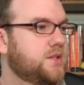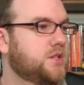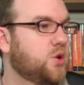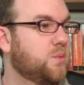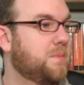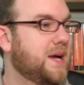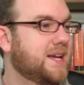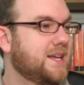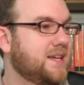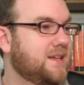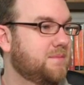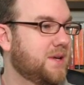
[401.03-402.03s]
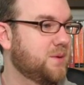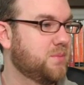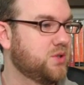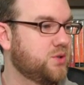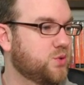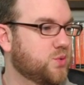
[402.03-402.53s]
So back in
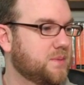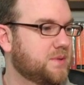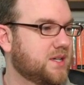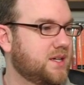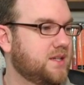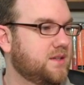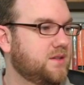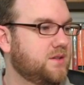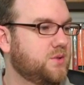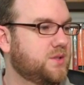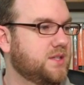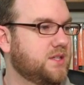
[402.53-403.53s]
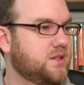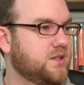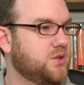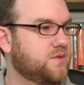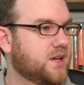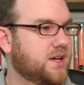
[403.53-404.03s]
Medibuntu's website, you see that
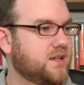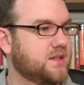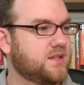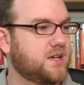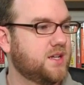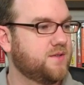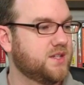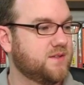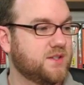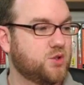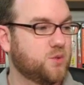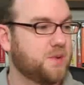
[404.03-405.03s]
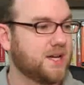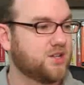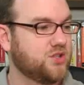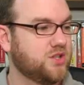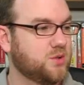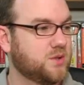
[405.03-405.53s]
you've got a ton of individual
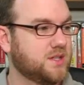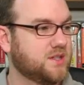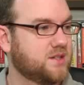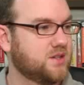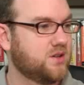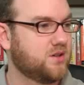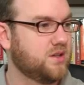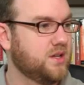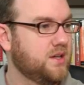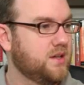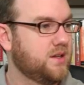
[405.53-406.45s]
packages you can install.